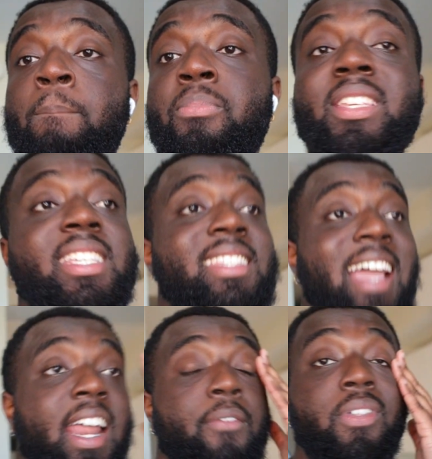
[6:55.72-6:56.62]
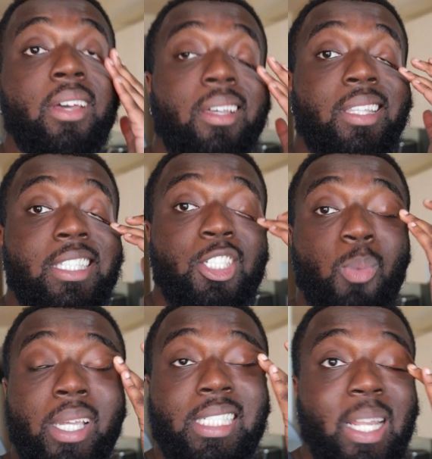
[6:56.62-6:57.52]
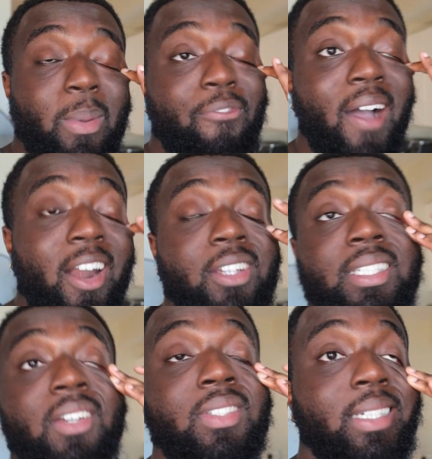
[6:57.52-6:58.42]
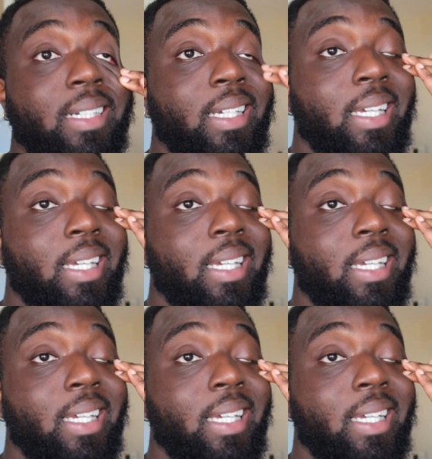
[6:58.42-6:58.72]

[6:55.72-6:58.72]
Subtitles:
This is kind of the situation that we find ourselves in.